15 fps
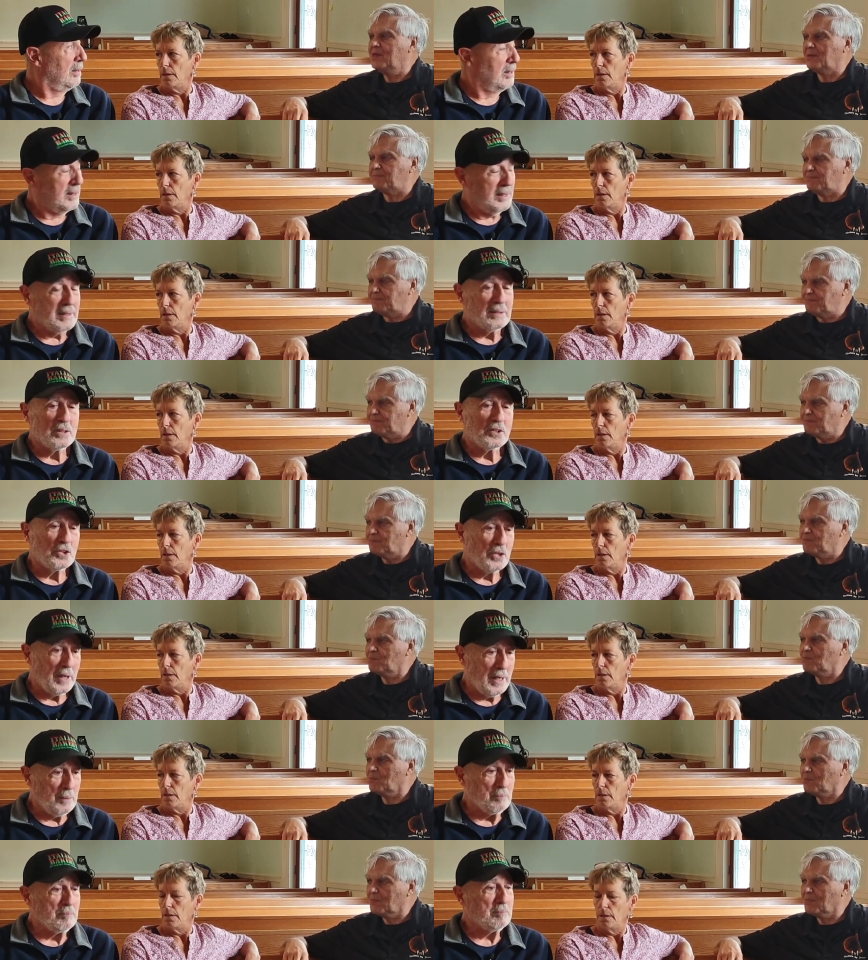Speaker 1: Yep. It's a
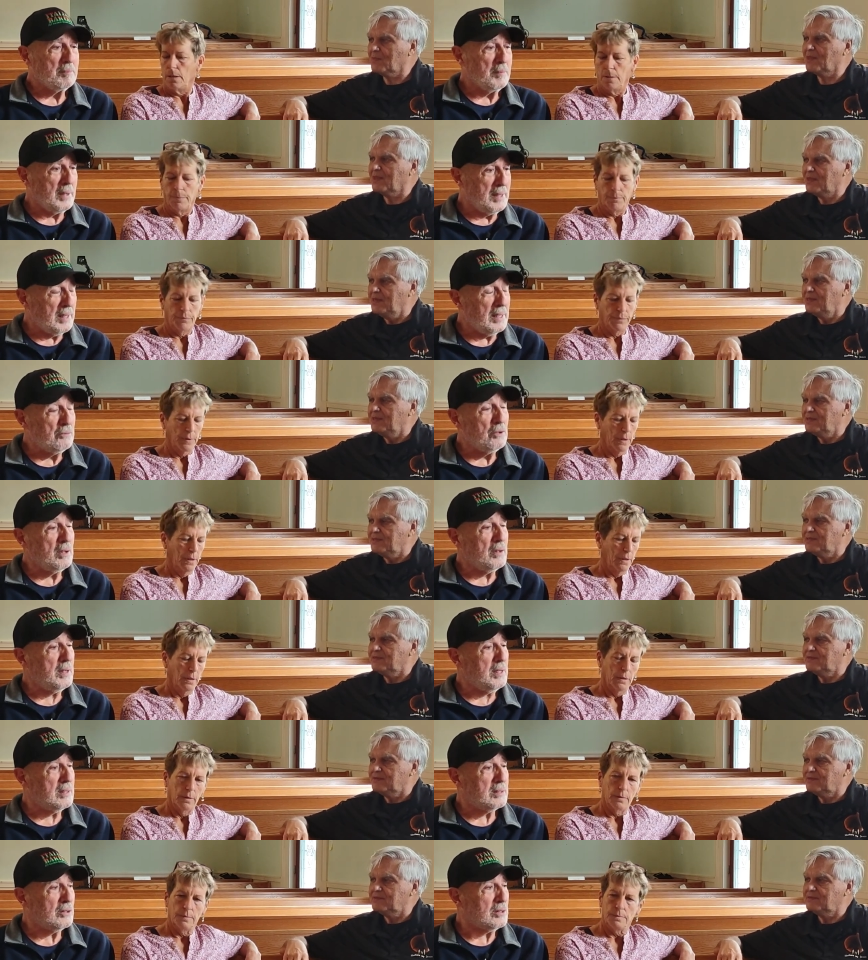shame. It, it
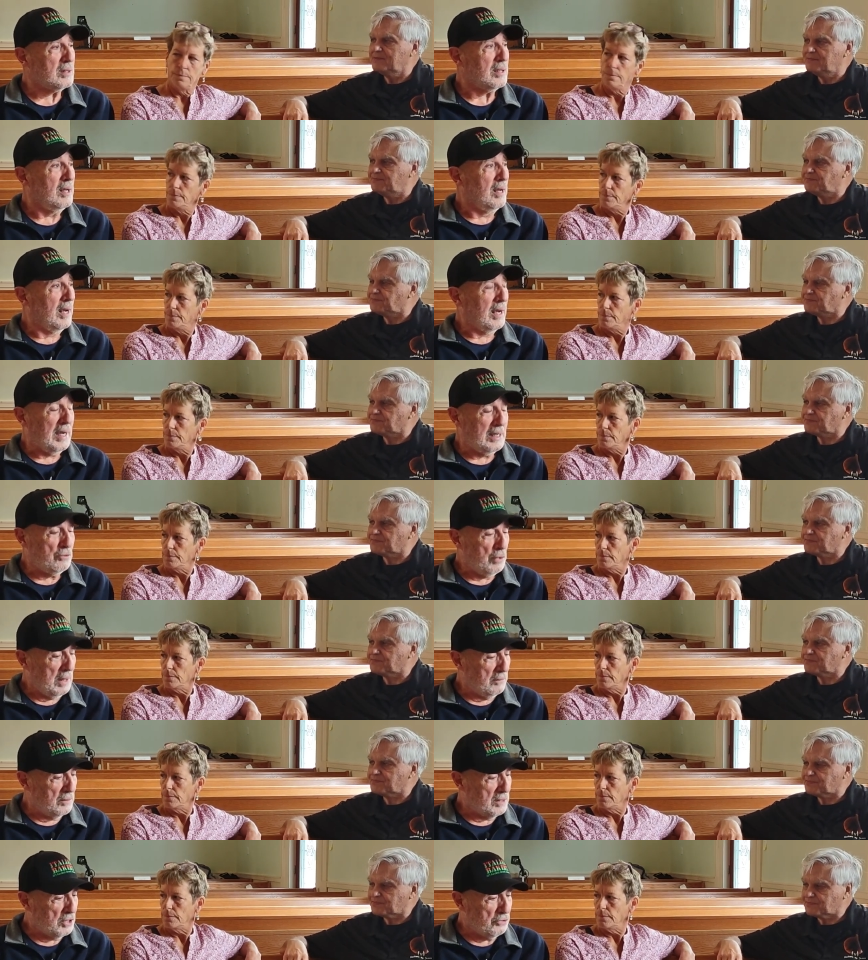really is because I
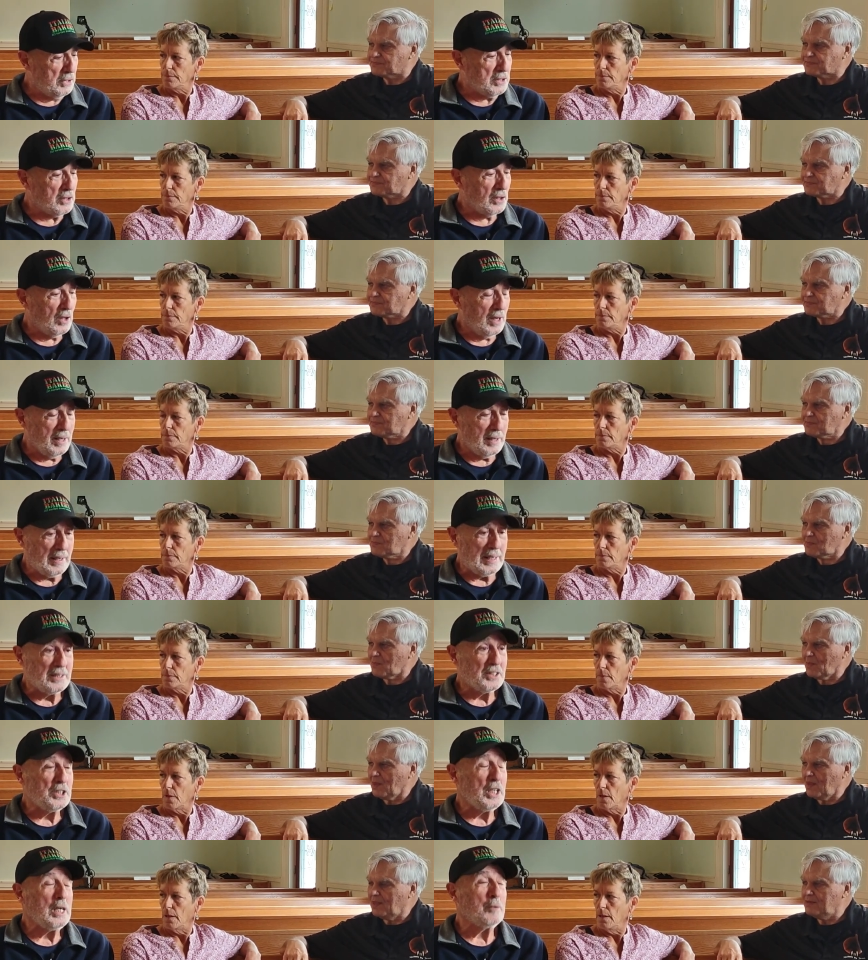travel the streets a lot and I
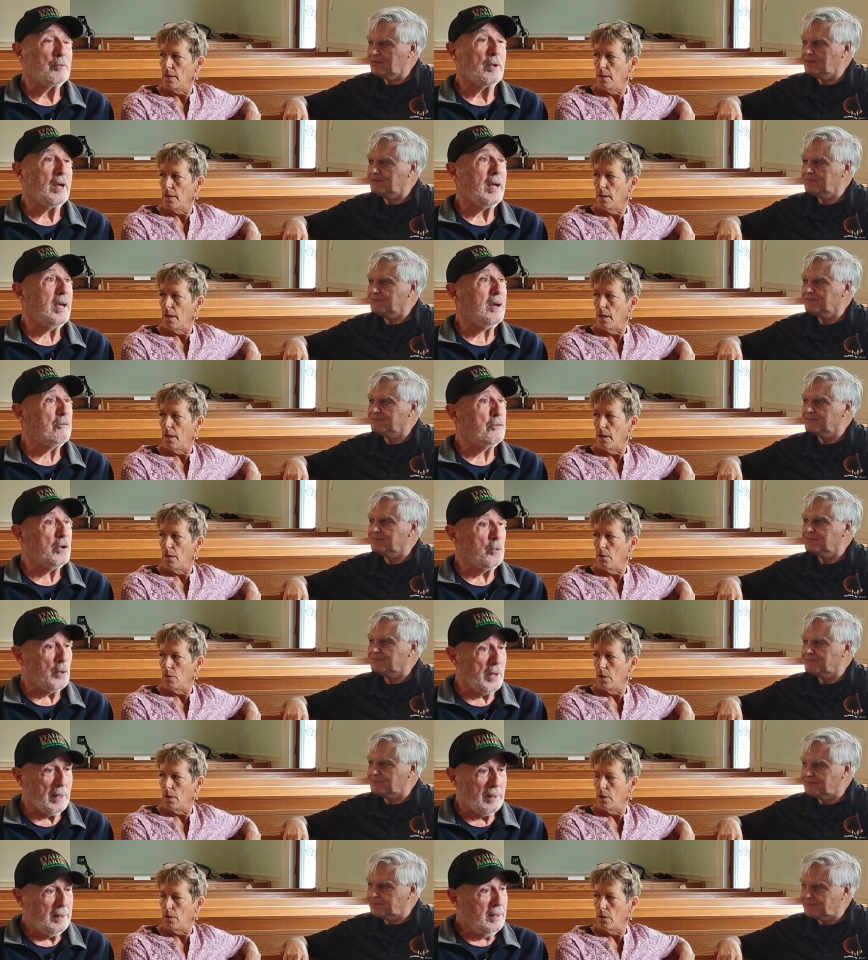see them
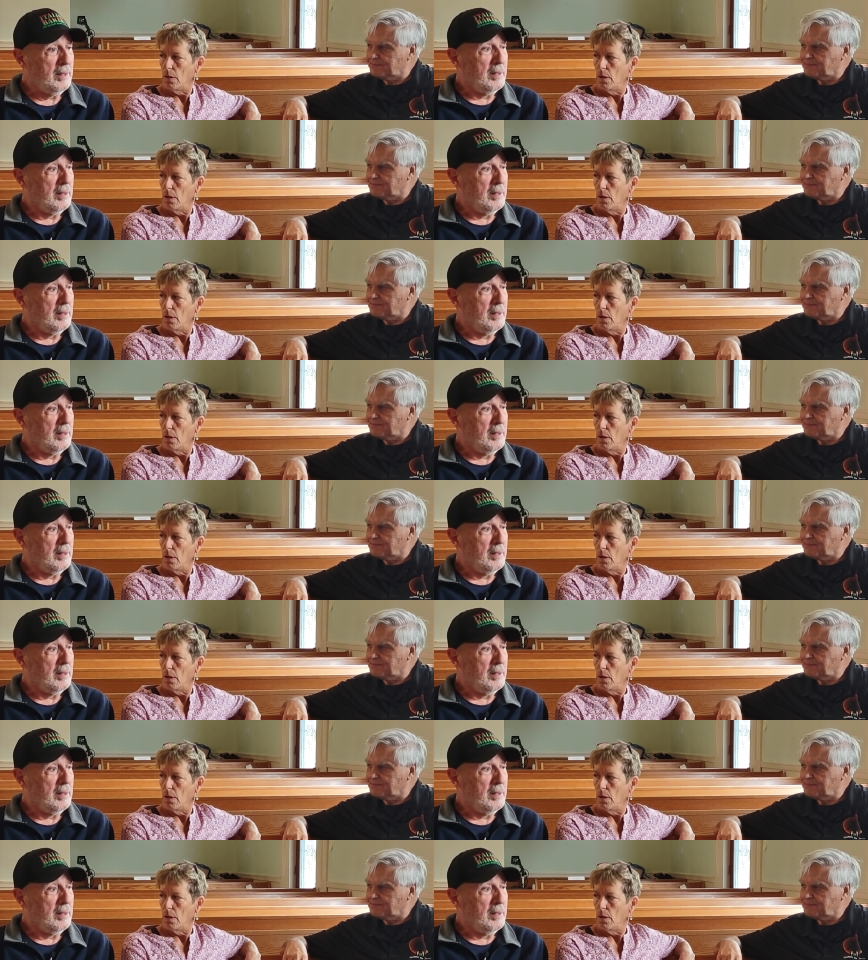everywhere.